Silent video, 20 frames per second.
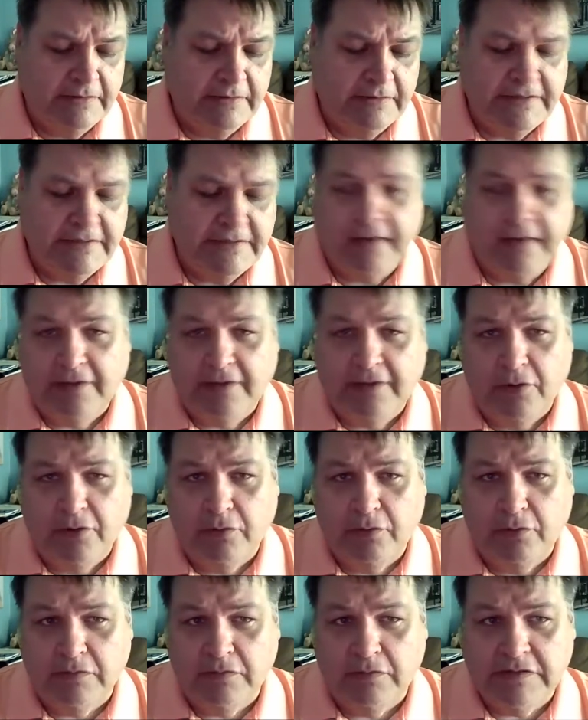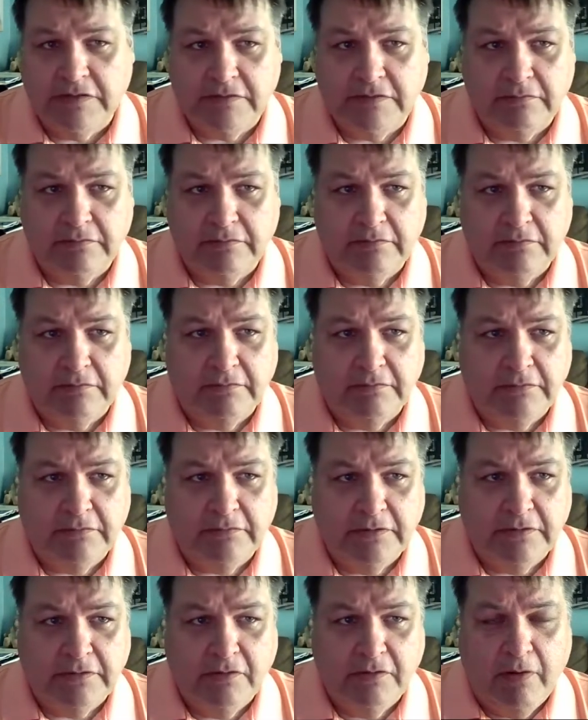take those
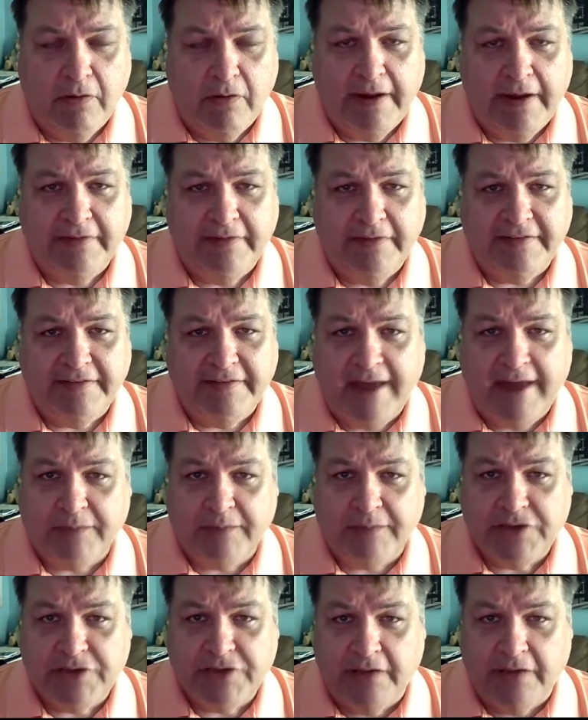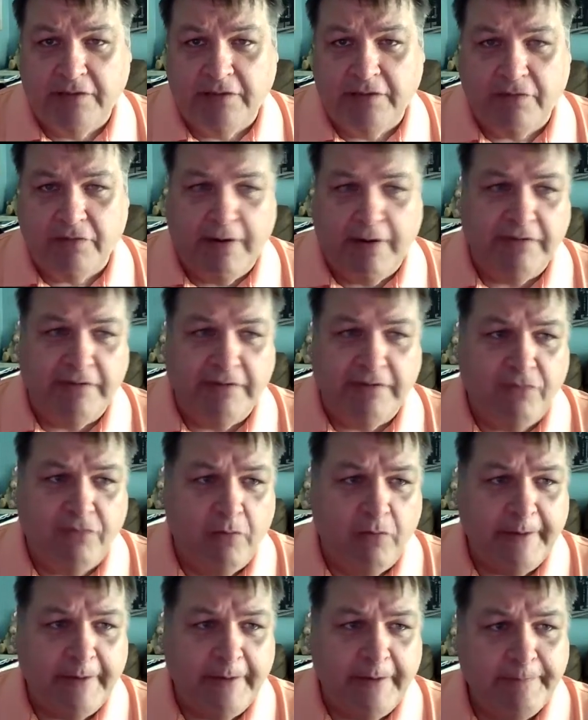grades, snapshot those grades
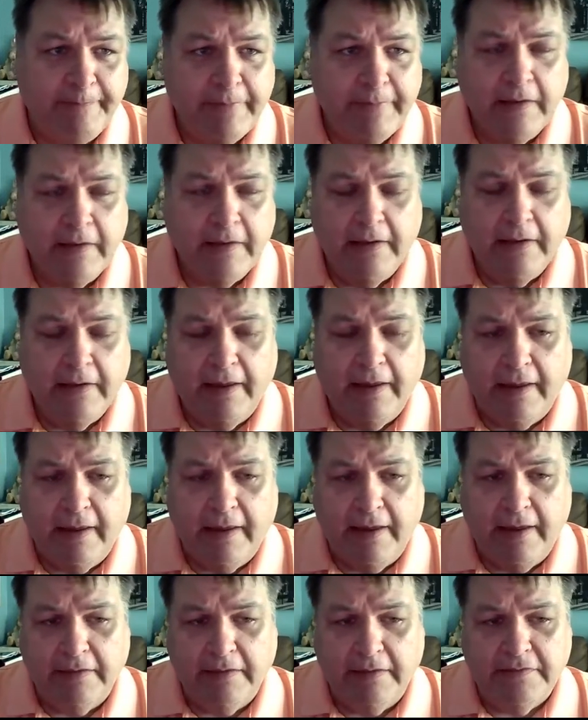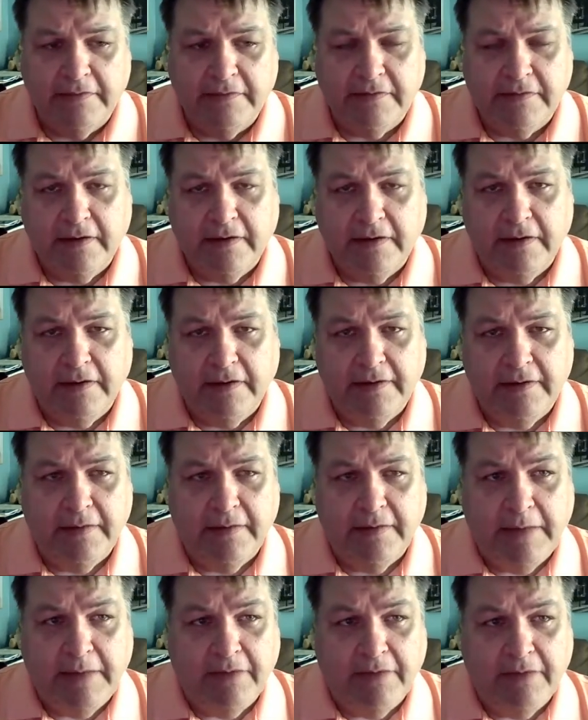for me, and
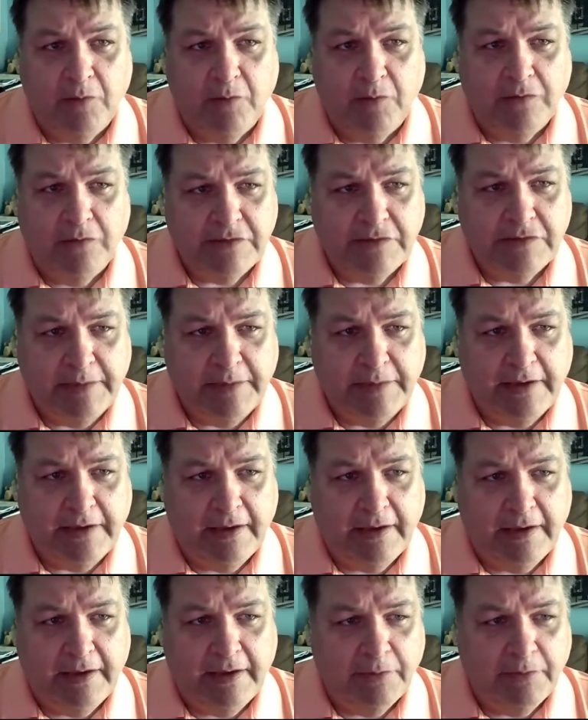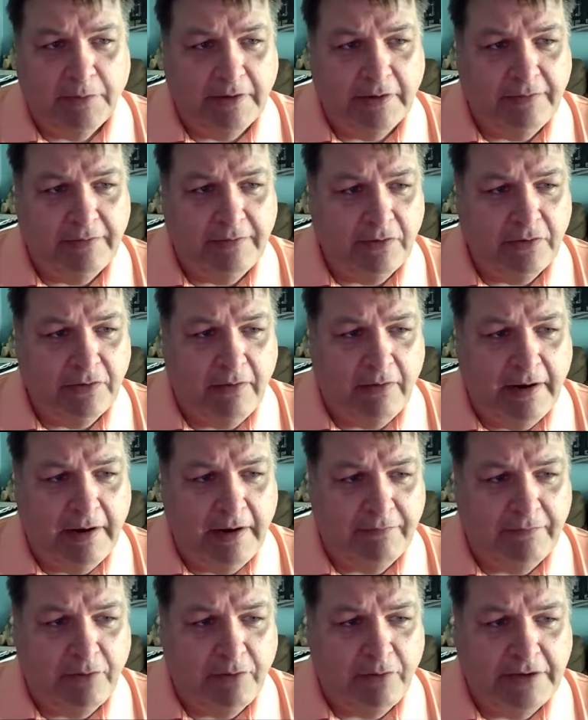email them over to me, and I'm going to give you
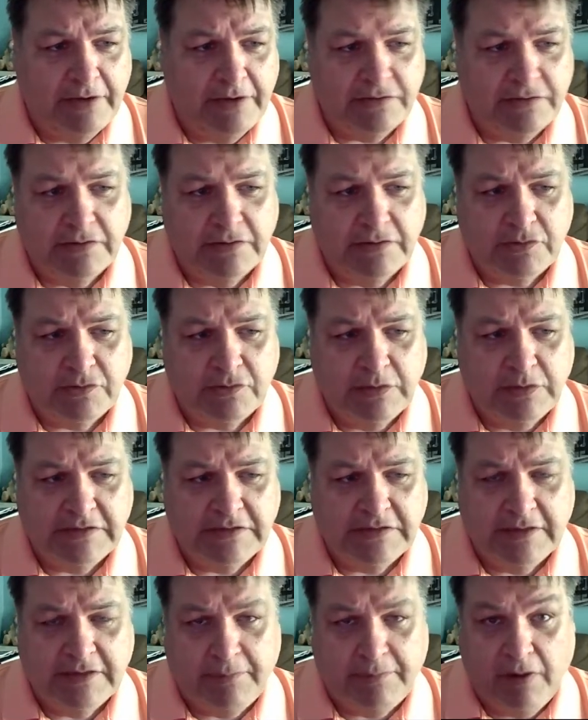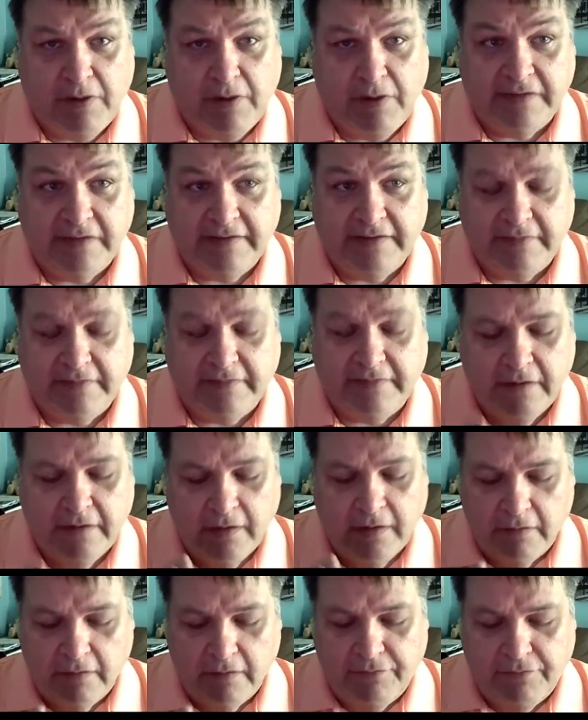credit for each of those quizzes in the process.
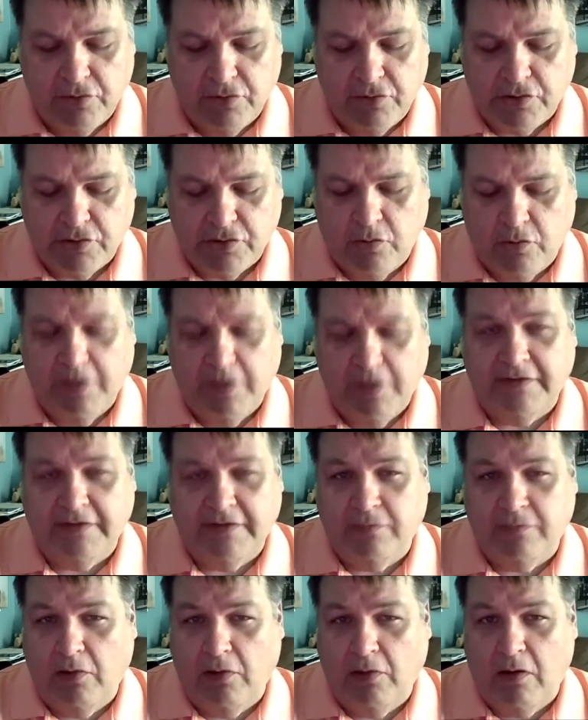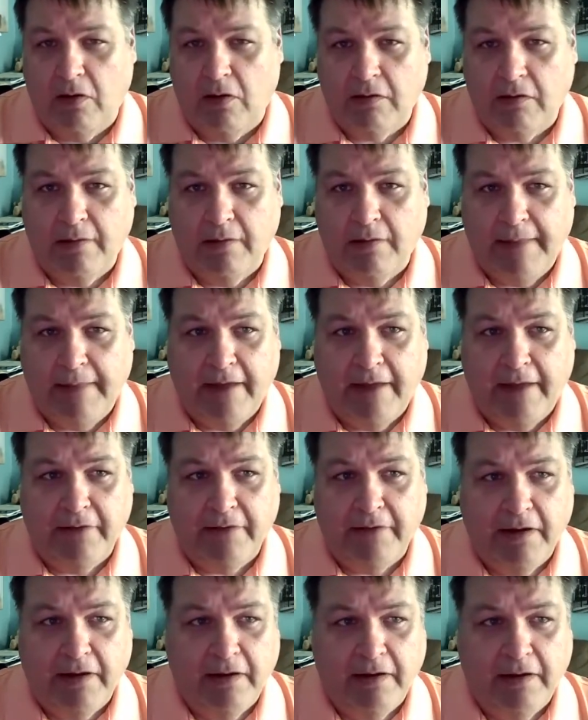Future quizzes will all come out
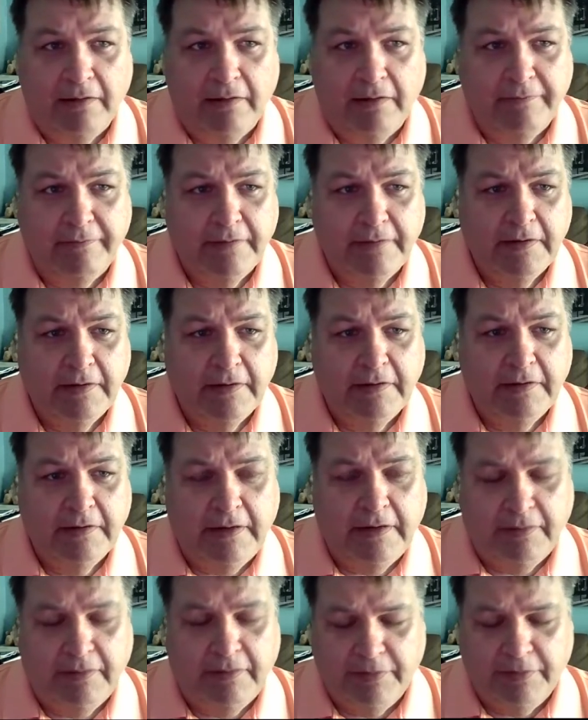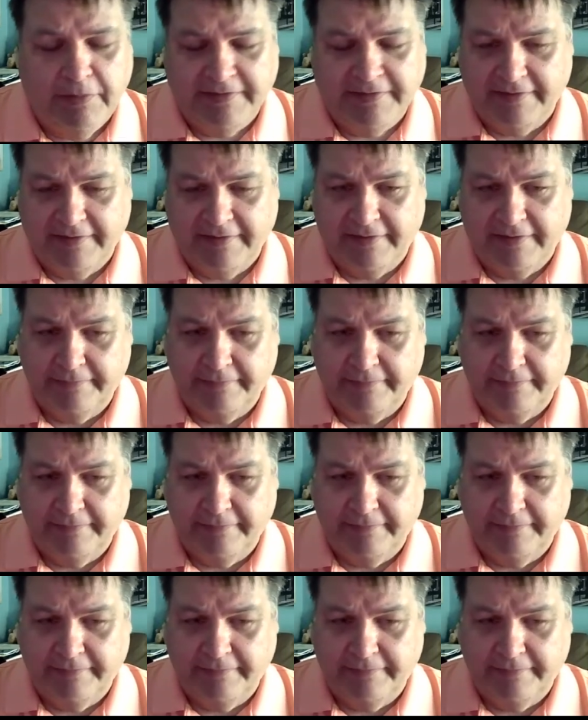of E360.